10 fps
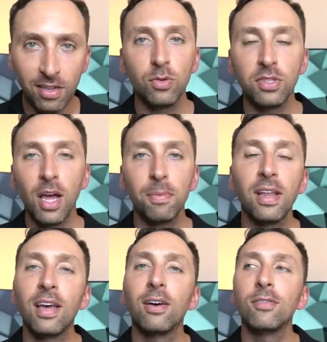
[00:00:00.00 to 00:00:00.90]
To stop
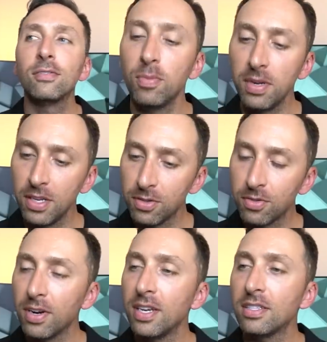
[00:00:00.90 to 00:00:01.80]
now would be a
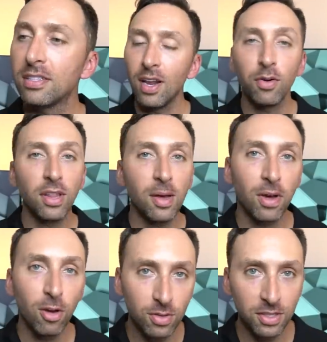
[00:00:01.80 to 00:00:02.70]
disgrace, and I would let
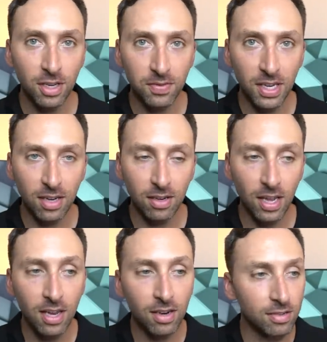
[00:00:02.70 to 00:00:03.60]
my own self down,
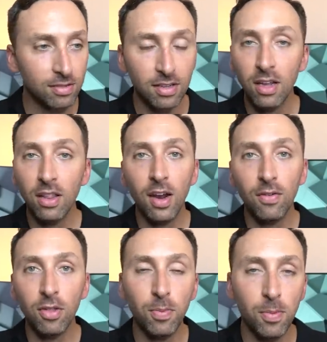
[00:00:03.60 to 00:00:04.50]
and a lot
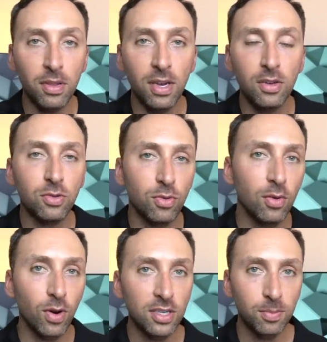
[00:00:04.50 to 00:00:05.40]
of other people that
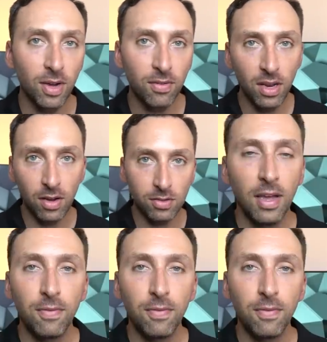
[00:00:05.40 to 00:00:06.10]
enjoy watching my videos.